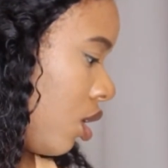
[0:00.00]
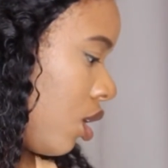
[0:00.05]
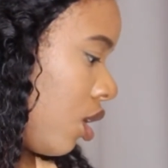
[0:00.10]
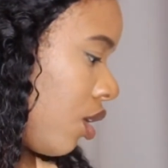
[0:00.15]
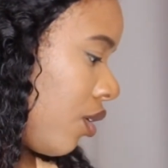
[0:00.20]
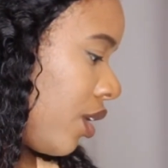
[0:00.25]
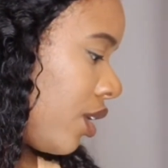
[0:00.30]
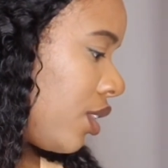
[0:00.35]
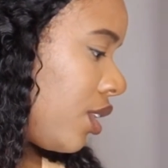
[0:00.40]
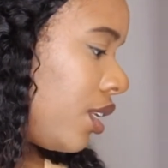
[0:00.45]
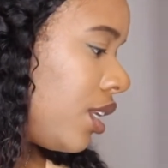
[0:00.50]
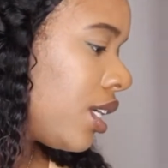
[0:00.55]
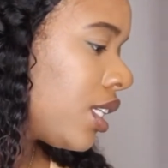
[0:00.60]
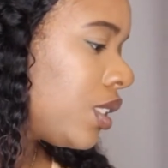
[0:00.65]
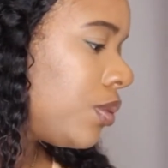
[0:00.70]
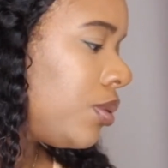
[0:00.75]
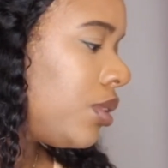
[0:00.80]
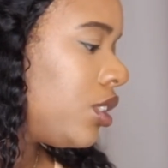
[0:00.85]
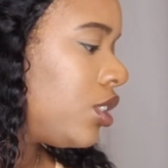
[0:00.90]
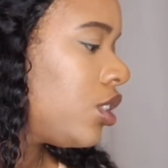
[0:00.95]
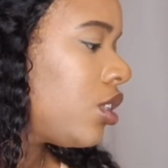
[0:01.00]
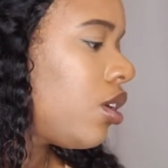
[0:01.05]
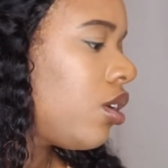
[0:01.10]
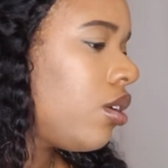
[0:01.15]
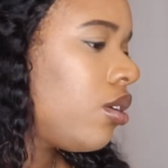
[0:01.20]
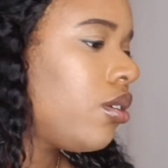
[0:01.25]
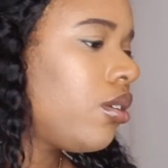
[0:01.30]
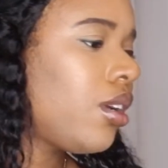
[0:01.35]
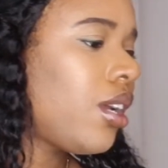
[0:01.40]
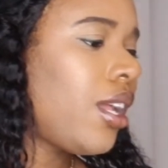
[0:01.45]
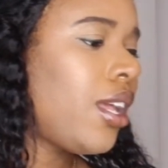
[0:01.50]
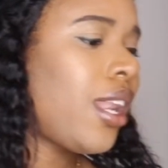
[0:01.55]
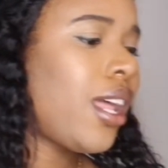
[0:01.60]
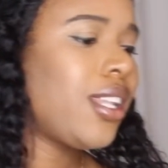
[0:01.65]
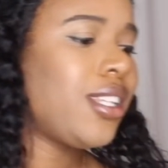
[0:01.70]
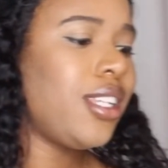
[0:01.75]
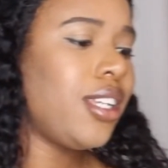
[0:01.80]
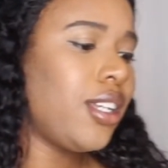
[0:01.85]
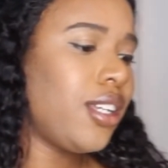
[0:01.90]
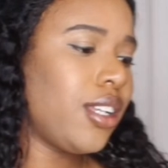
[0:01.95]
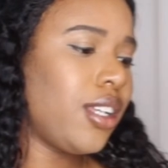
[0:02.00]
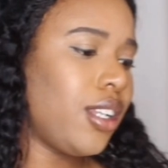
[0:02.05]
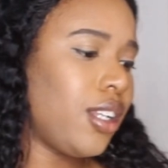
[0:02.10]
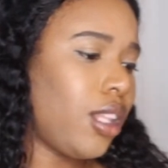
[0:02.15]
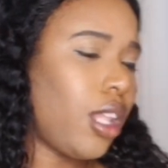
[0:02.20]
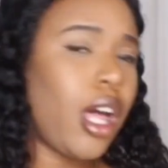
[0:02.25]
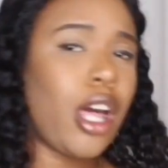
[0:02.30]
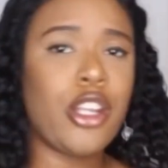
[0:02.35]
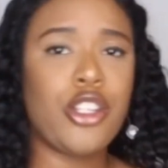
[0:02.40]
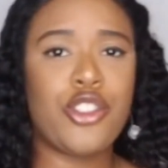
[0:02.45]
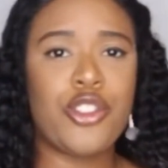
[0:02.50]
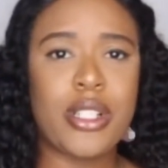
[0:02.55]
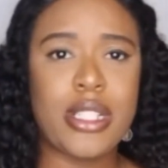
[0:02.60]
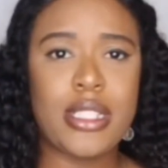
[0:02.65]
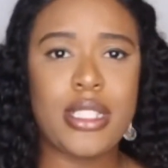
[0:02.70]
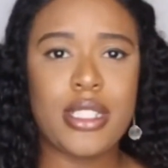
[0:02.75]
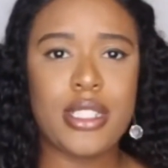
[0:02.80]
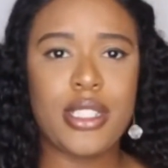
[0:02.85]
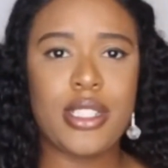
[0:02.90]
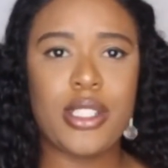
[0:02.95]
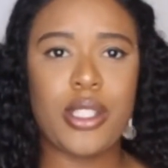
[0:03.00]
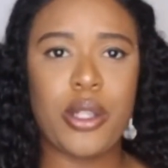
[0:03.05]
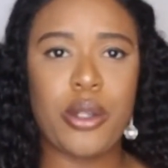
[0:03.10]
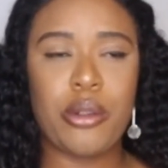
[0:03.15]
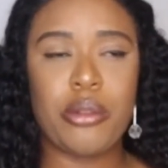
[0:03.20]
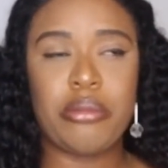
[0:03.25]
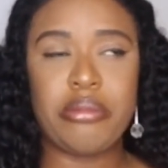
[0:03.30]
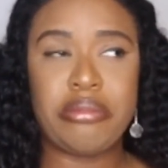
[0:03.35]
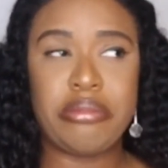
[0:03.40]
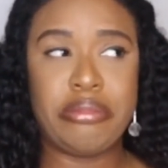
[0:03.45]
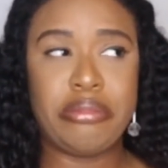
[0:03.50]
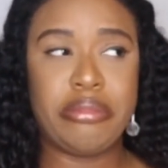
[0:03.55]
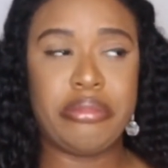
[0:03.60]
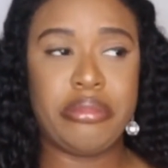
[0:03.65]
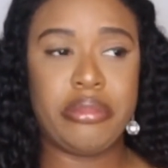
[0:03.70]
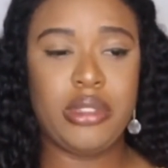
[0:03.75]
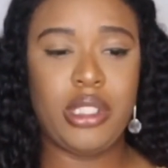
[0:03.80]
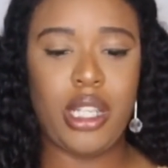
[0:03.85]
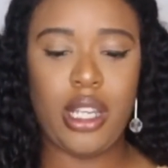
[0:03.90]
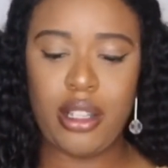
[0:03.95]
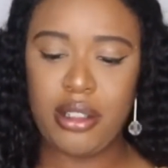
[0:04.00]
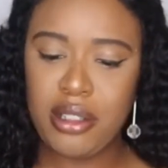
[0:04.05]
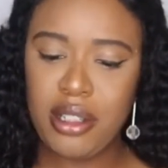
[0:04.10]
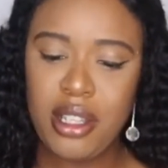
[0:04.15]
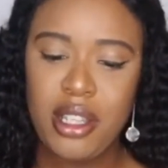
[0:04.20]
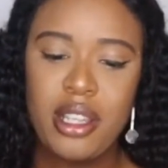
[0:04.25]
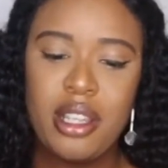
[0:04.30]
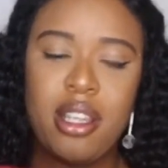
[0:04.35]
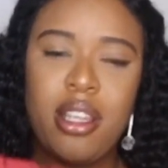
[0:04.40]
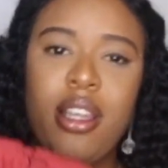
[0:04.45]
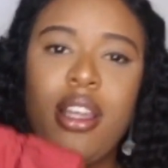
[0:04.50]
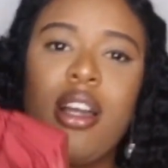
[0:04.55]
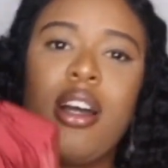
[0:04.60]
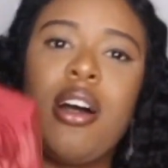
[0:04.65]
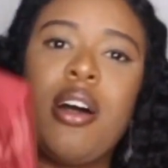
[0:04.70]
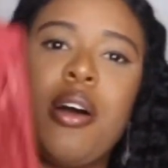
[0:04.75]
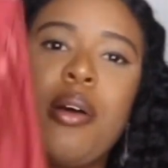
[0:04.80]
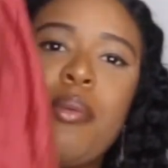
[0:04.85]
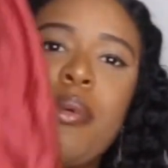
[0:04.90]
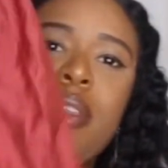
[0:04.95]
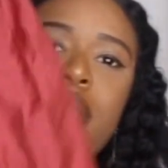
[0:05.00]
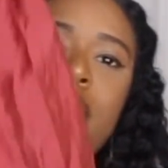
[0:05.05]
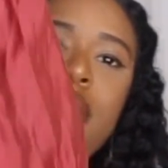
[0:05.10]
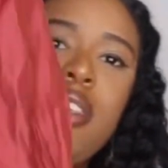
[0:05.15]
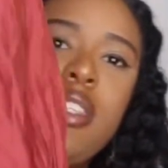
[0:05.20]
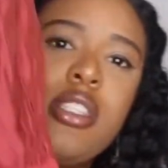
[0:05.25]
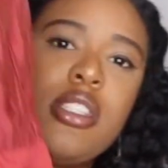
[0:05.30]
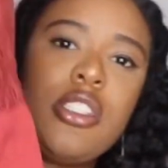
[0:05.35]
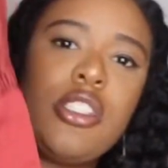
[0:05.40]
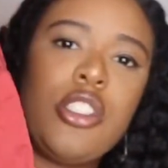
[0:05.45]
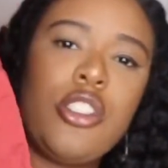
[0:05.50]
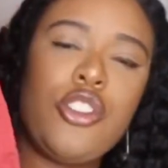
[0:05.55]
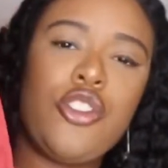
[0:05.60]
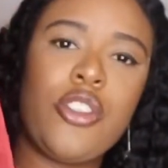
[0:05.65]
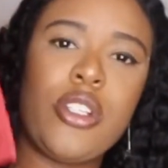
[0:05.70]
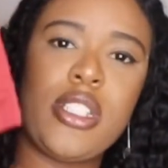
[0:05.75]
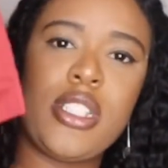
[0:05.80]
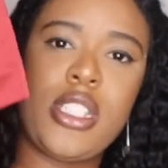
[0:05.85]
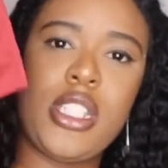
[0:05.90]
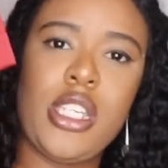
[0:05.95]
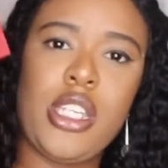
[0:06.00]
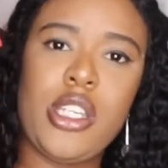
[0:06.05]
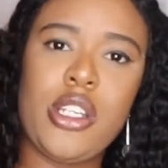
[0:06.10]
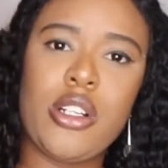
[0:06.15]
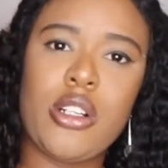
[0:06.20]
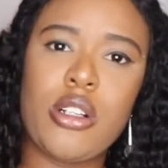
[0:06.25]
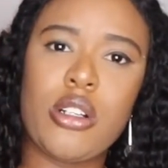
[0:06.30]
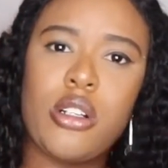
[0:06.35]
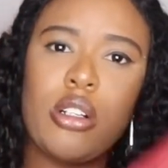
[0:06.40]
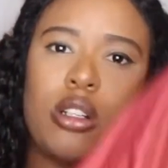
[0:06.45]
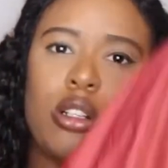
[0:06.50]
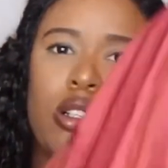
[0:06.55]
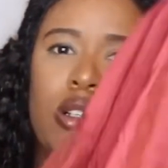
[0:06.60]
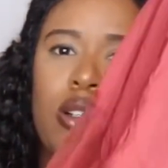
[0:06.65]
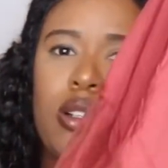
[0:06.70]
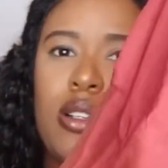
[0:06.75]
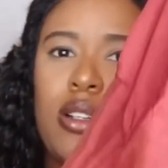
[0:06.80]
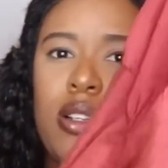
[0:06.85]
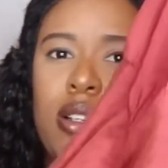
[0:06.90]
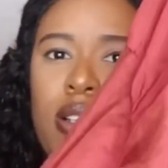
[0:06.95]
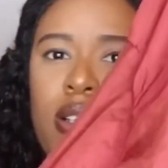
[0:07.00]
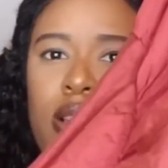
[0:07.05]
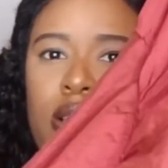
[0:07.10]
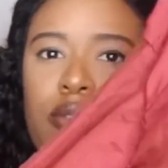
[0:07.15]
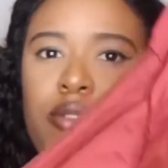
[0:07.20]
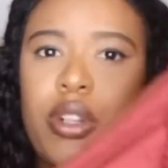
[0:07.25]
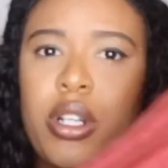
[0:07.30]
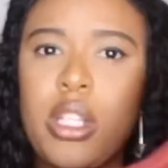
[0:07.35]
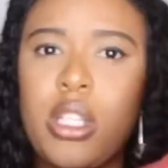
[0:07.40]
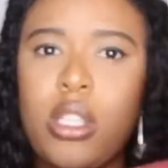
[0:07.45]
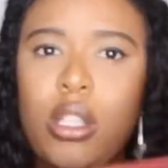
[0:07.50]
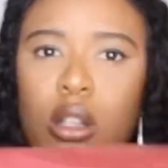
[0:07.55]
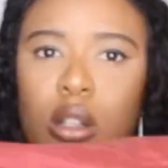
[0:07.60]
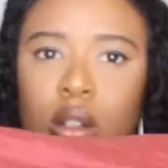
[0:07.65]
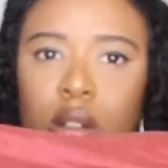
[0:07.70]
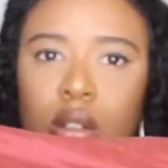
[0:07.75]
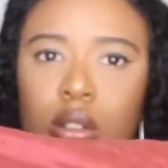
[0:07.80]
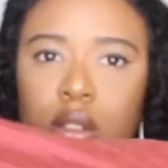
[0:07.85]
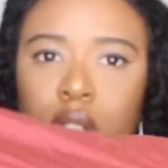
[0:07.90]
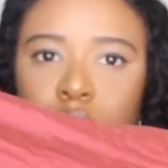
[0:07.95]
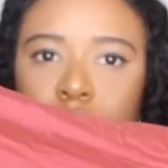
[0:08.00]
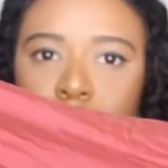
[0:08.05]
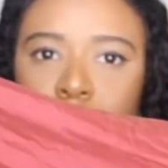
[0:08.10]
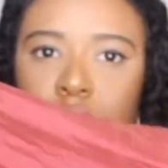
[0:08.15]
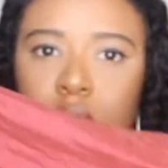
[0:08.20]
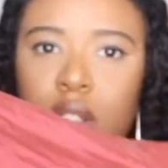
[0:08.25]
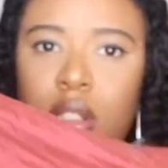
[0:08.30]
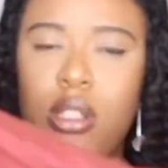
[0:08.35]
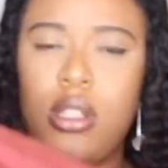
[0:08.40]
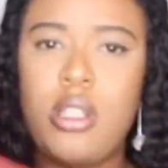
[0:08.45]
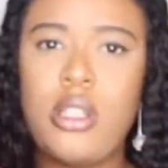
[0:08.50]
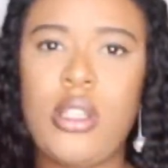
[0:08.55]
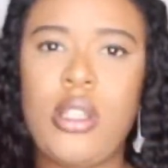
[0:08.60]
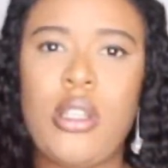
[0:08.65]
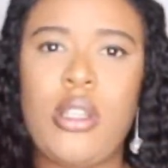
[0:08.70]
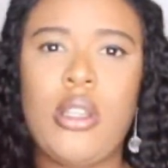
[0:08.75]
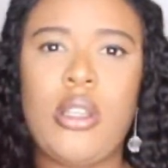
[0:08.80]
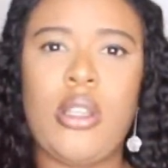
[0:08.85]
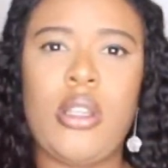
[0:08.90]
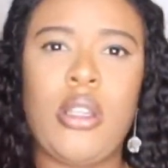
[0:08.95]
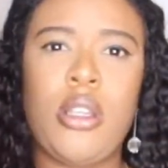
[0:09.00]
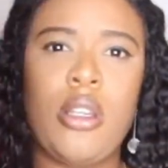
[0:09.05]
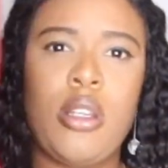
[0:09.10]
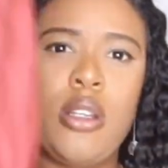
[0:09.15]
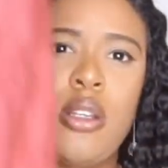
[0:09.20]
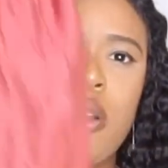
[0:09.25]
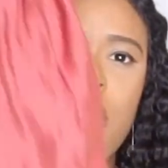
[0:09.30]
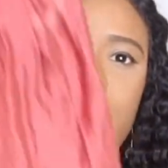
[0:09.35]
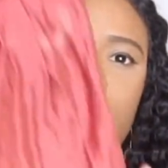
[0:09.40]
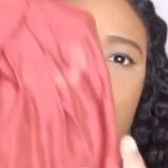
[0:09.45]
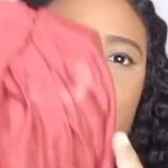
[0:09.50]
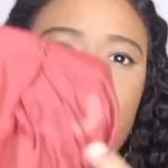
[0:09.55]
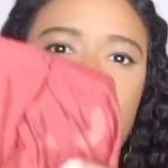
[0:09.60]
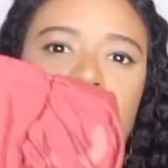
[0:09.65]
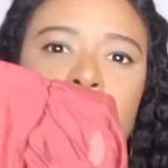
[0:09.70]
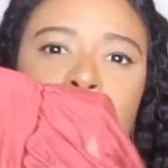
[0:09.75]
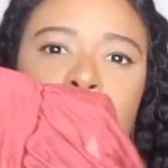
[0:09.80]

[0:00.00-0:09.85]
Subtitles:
Alright, the next piece, y'all, and I did get a lot of dresses, so yeah. This dress here, very long, very